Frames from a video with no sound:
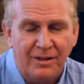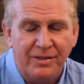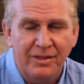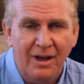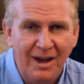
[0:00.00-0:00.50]

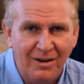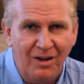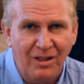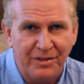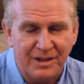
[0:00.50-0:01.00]
Not
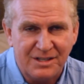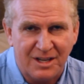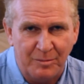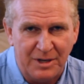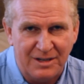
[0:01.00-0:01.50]
all of this
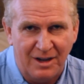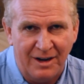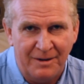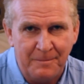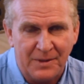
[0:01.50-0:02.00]
can be
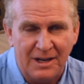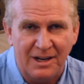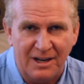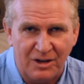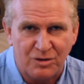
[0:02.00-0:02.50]
done in
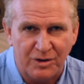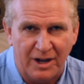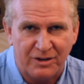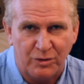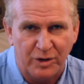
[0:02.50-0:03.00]
an
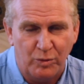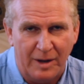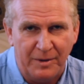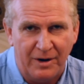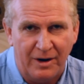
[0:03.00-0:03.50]
introductory
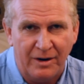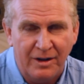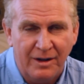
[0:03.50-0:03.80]
webinar.